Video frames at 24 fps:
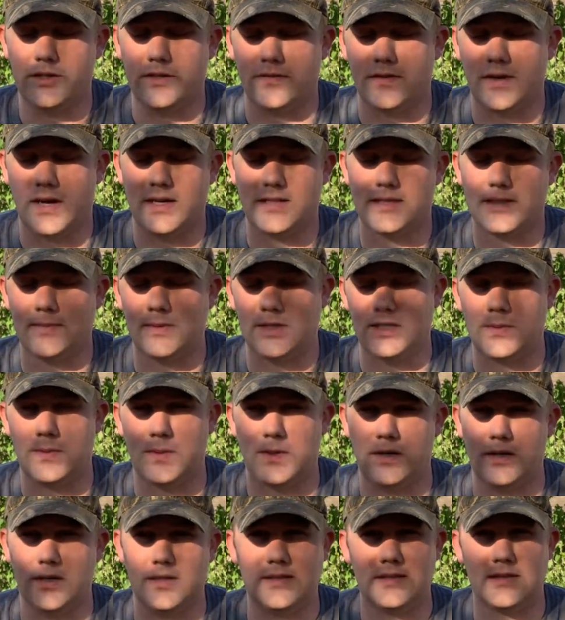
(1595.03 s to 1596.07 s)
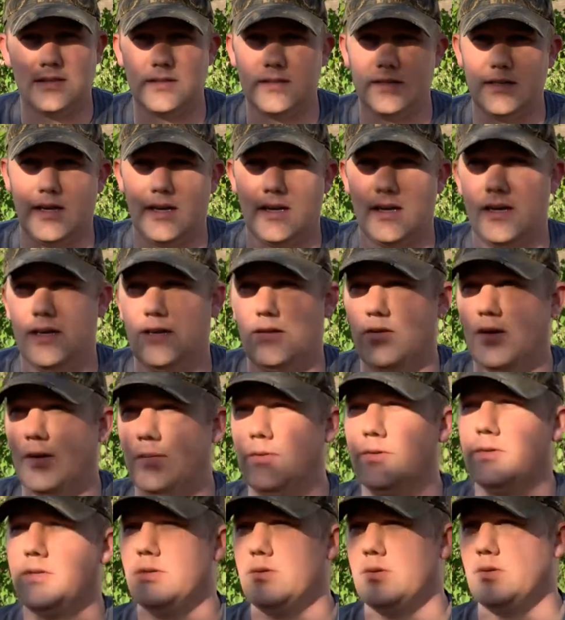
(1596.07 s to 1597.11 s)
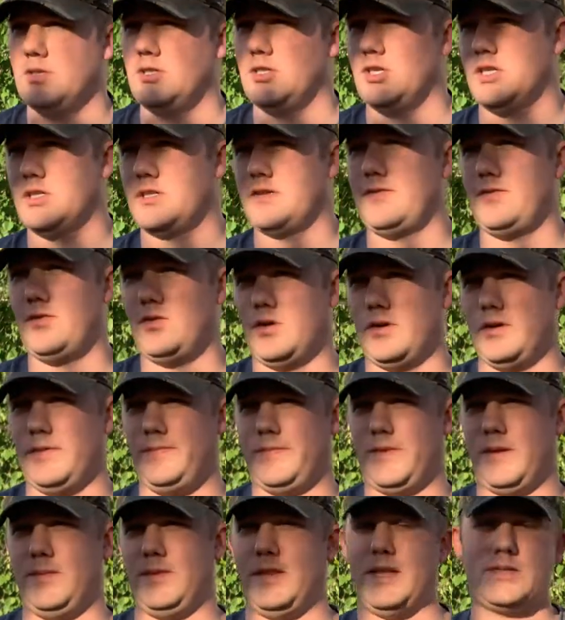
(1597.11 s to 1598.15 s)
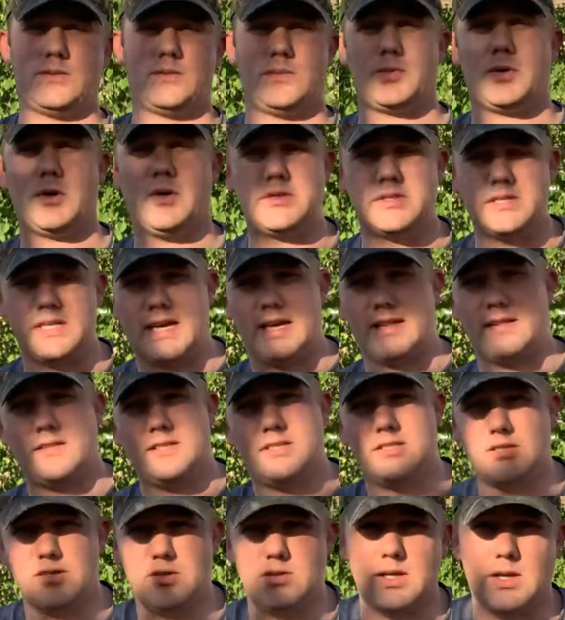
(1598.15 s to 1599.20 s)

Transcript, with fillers: you've got some experience and are able to adjust for it. I mean, that's what pros and athletes do.